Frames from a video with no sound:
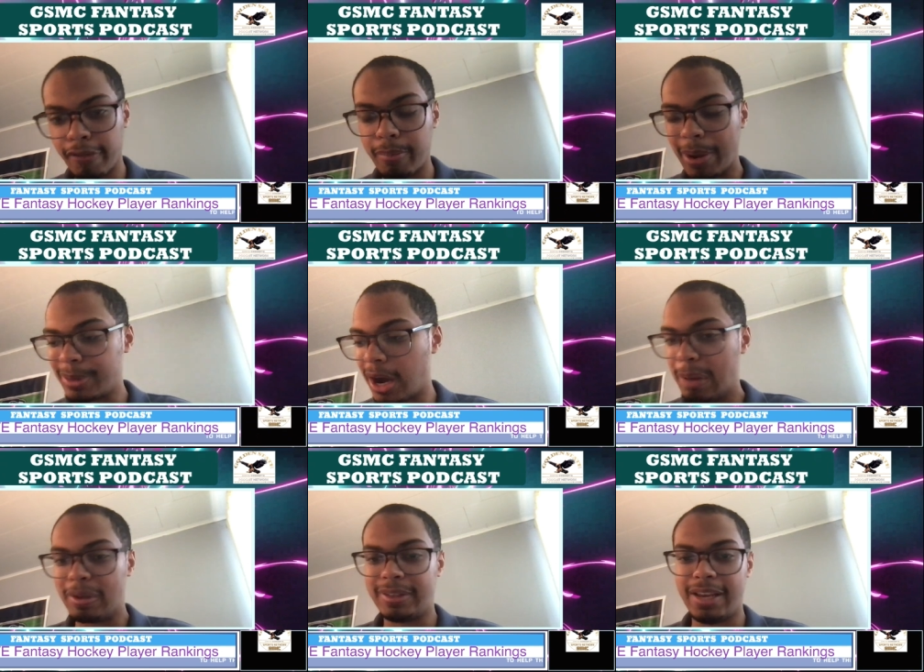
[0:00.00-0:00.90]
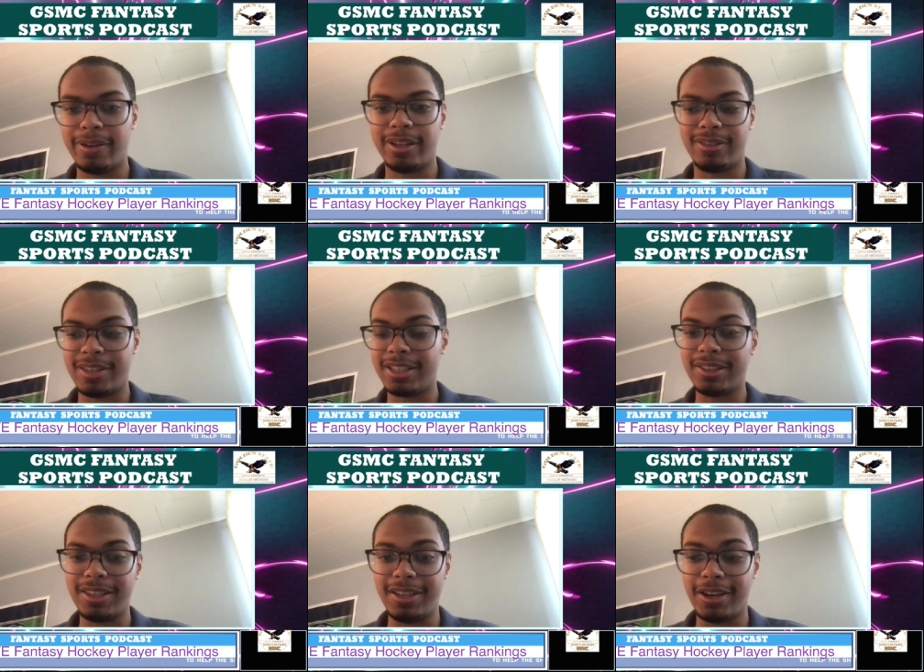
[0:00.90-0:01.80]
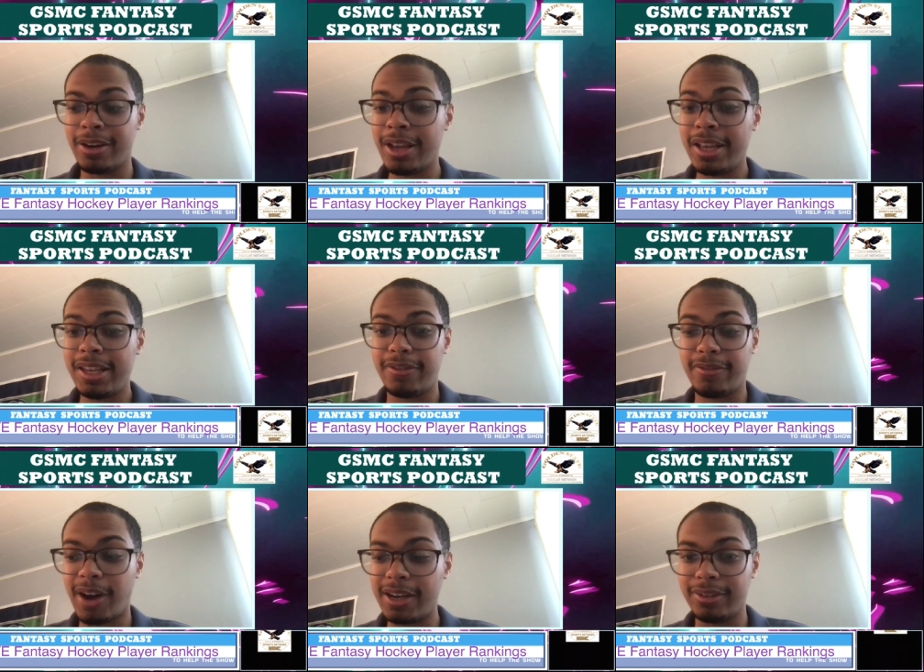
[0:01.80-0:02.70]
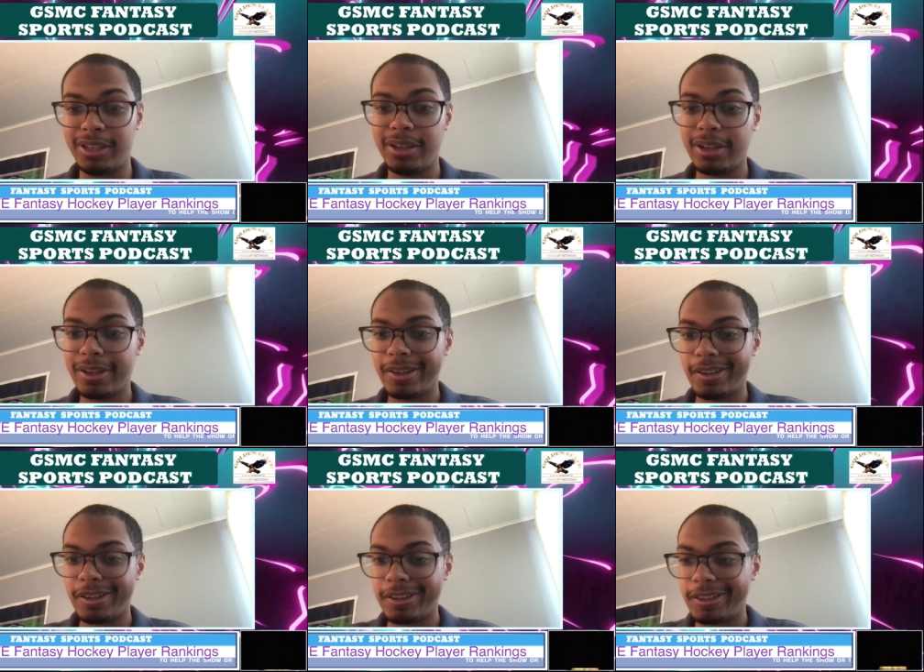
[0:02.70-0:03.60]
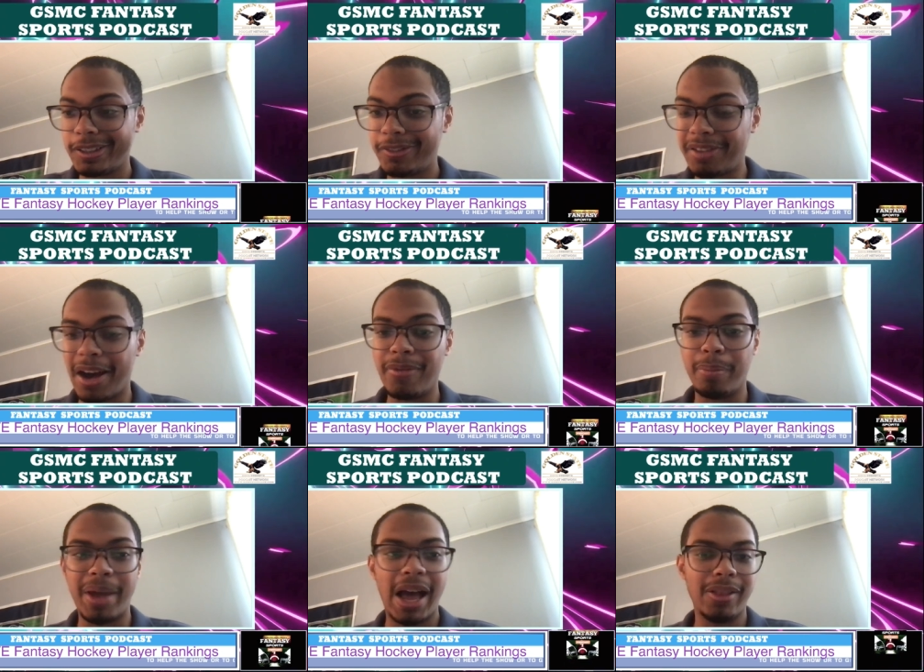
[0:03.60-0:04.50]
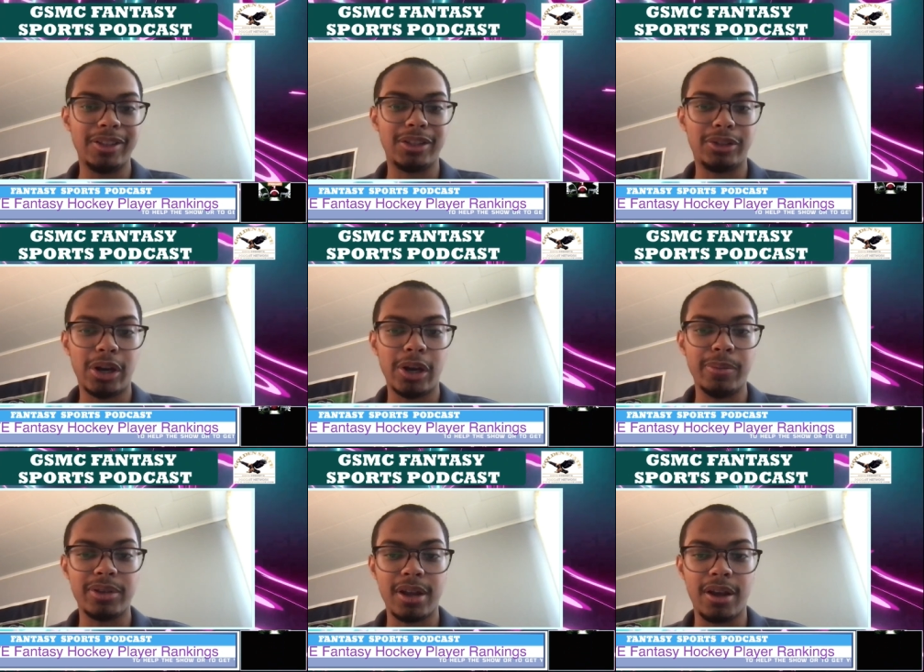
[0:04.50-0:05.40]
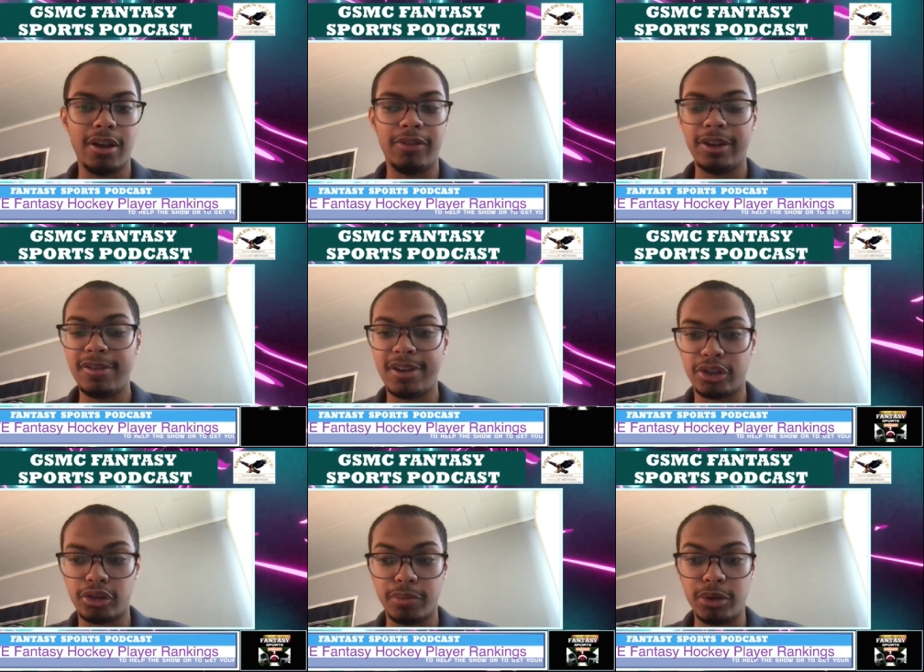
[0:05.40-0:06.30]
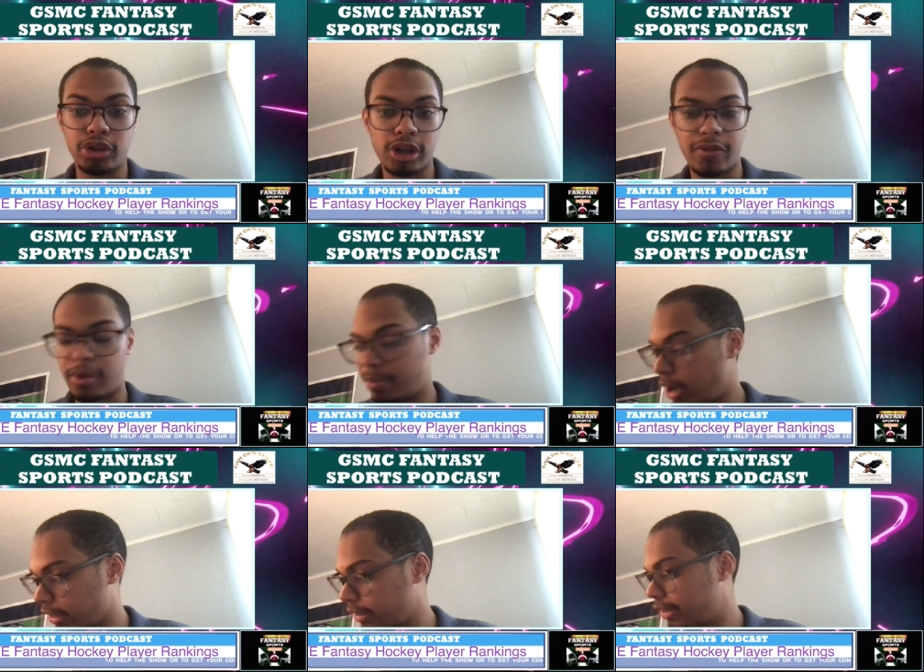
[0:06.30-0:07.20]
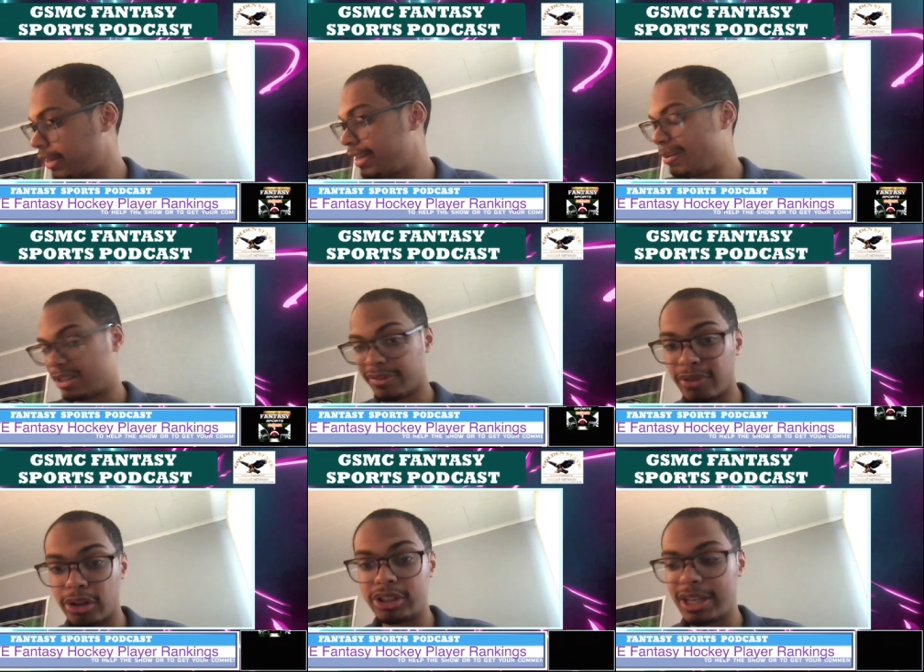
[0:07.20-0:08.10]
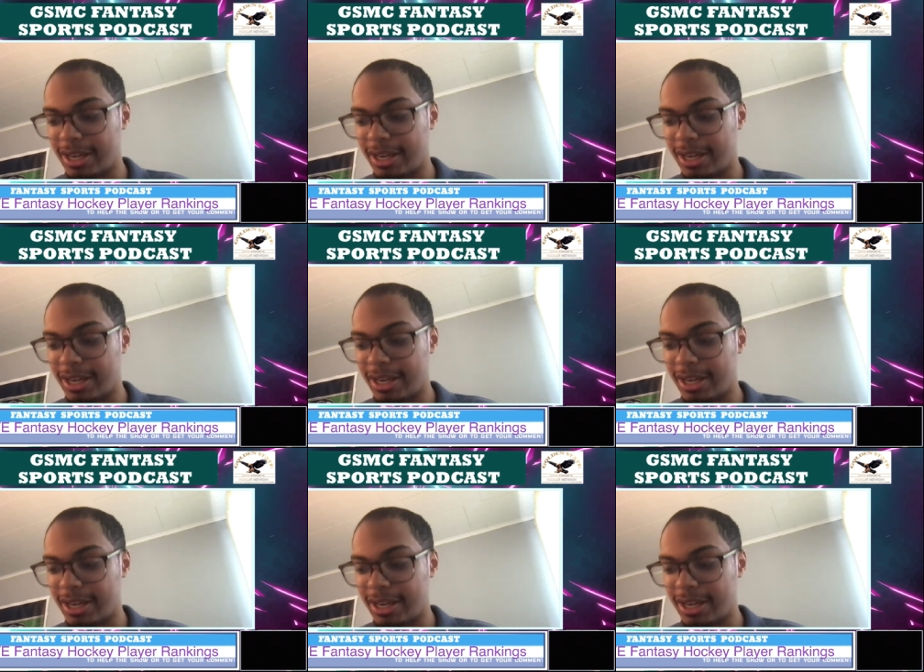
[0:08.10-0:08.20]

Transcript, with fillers: about Connor McDavid is this is the year he finally found the balance in terms of distribution of the puck. He was first in